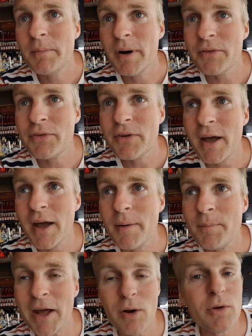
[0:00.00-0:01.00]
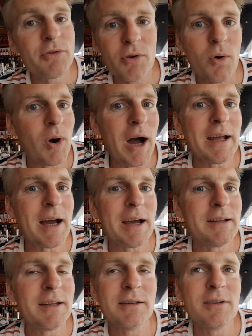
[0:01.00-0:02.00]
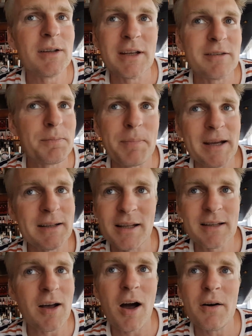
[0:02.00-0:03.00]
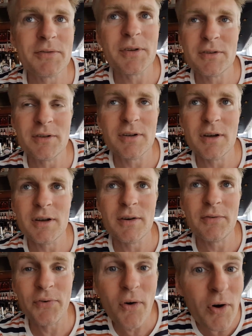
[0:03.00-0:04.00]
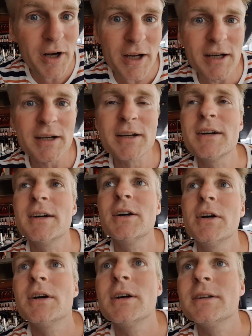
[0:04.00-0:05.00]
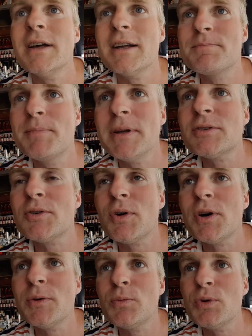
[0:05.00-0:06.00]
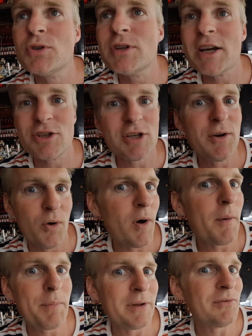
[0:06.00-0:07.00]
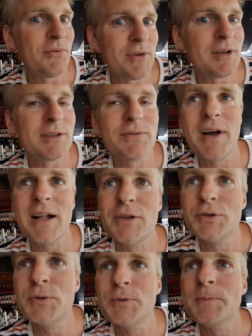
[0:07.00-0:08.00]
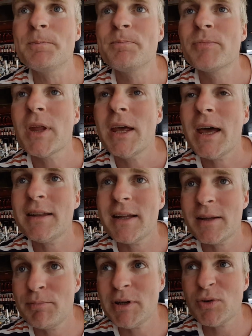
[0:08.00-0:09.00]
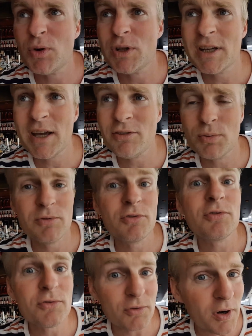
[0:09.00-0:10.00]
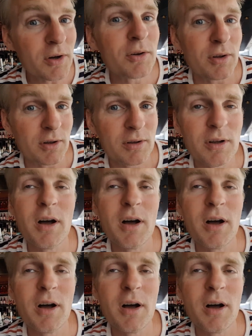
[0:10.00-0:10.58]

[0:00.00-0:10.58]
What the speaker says: But and also I did not expect that after the fork that Bitcoin would actually go up in fiat value and that Bitcoin Cash would struggle